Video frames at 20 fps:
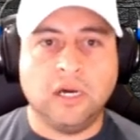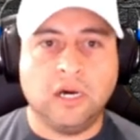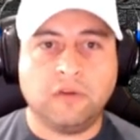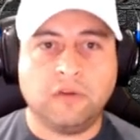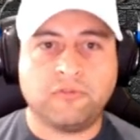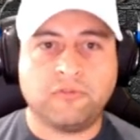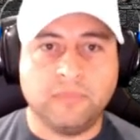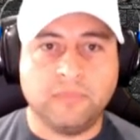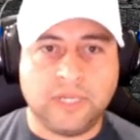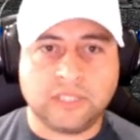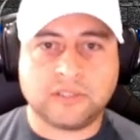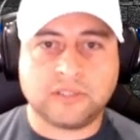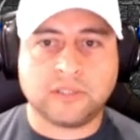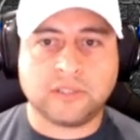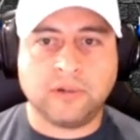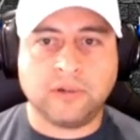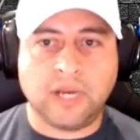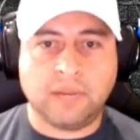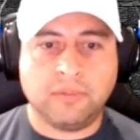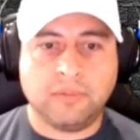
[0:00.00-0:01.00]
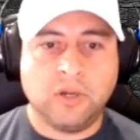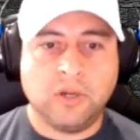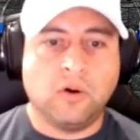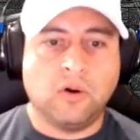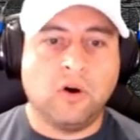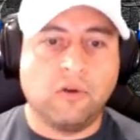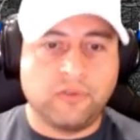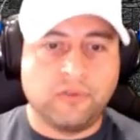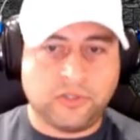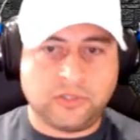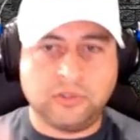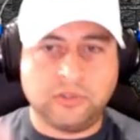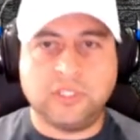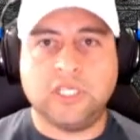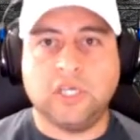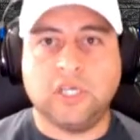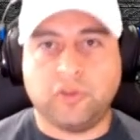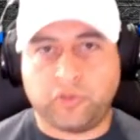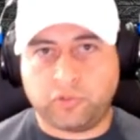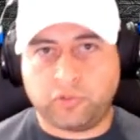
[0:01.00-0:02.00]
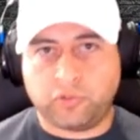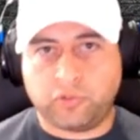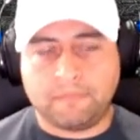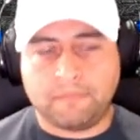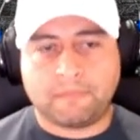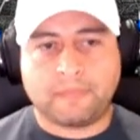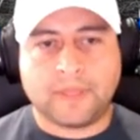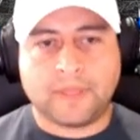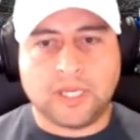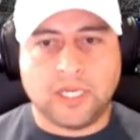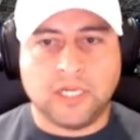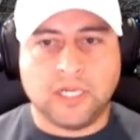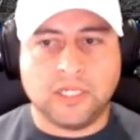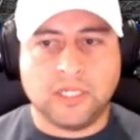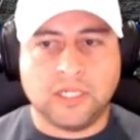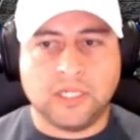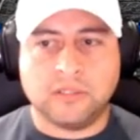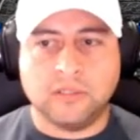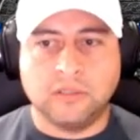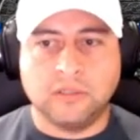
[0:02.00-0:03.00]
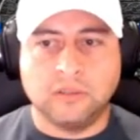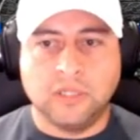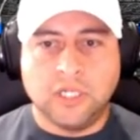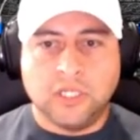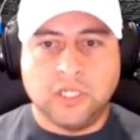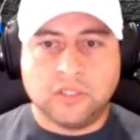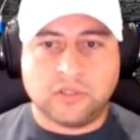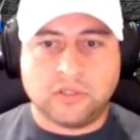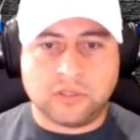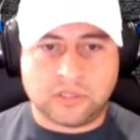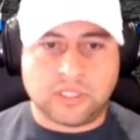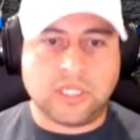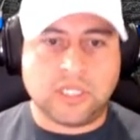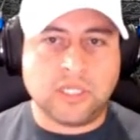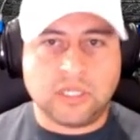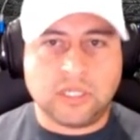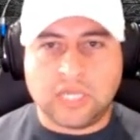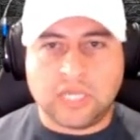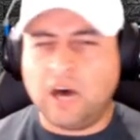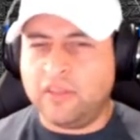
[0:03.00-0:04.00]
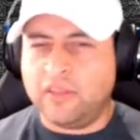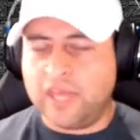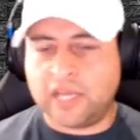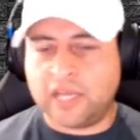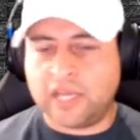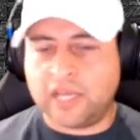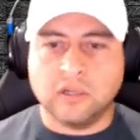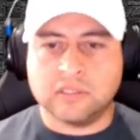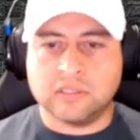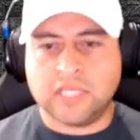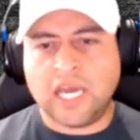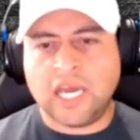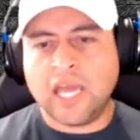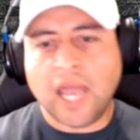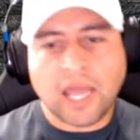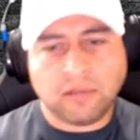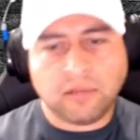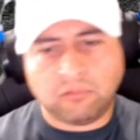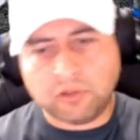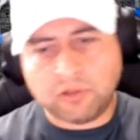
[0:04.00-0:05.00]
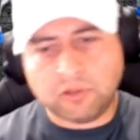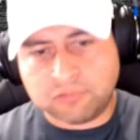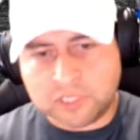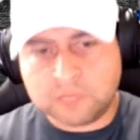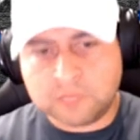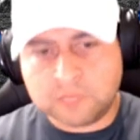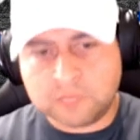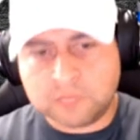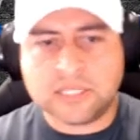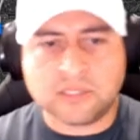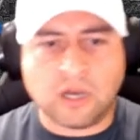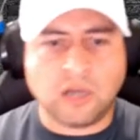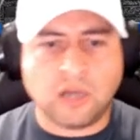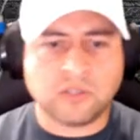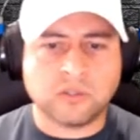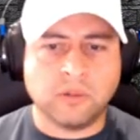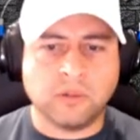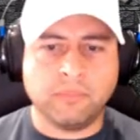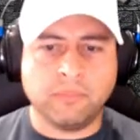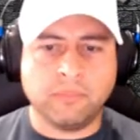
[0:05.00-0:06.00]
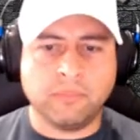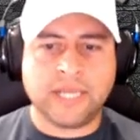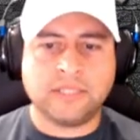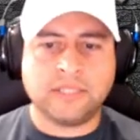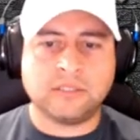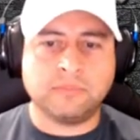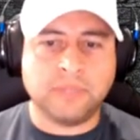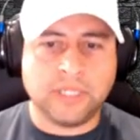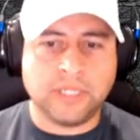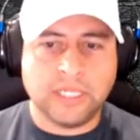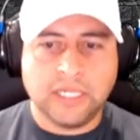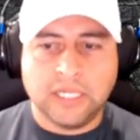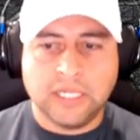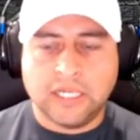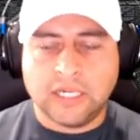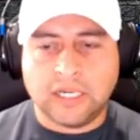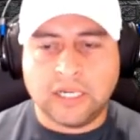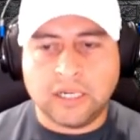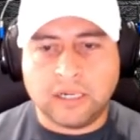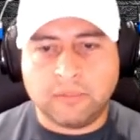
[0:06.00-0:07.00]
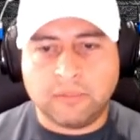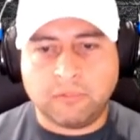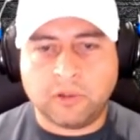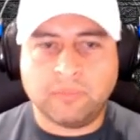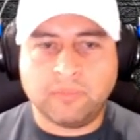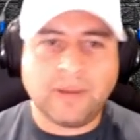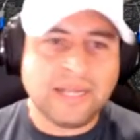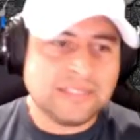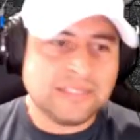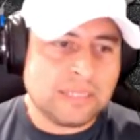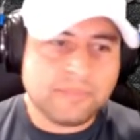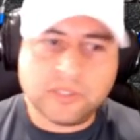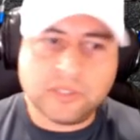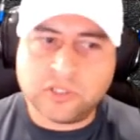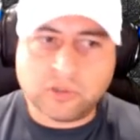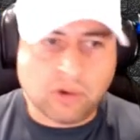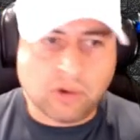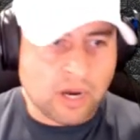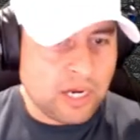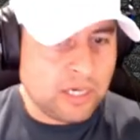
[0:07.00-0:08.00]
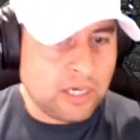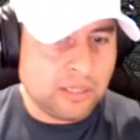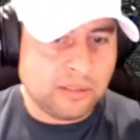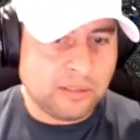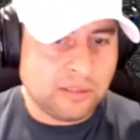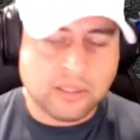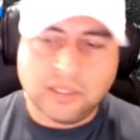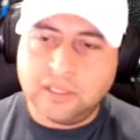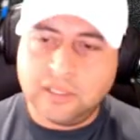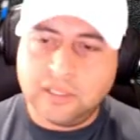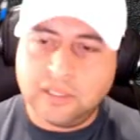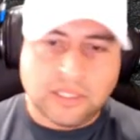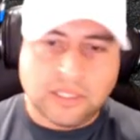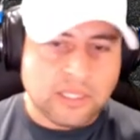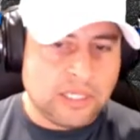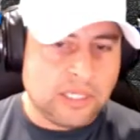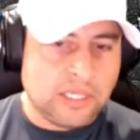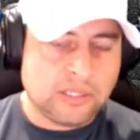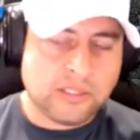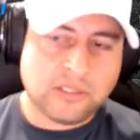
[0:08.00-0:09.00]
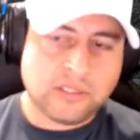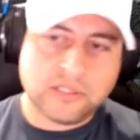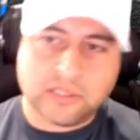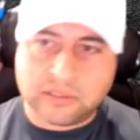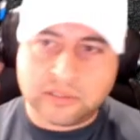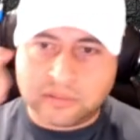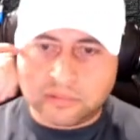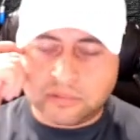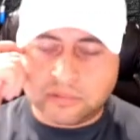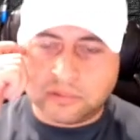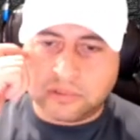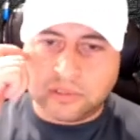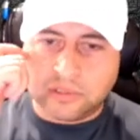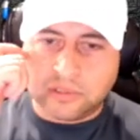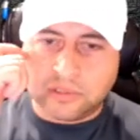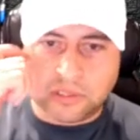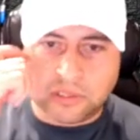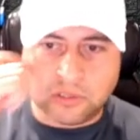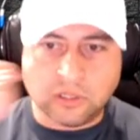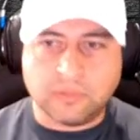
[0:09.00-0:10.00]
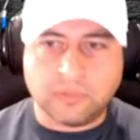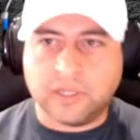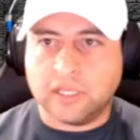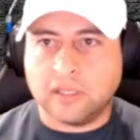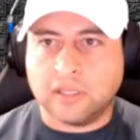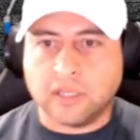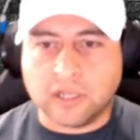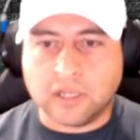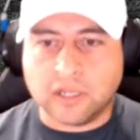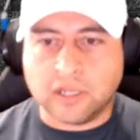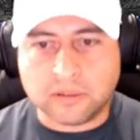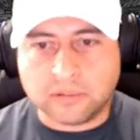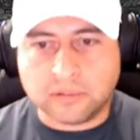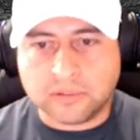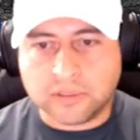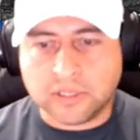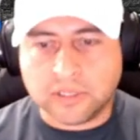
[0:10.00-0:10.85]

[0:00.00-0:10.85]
from Instagram over to the other three. To see how that goes, and with respects also Minds, but with Minds I've been trying. There's just nobody there.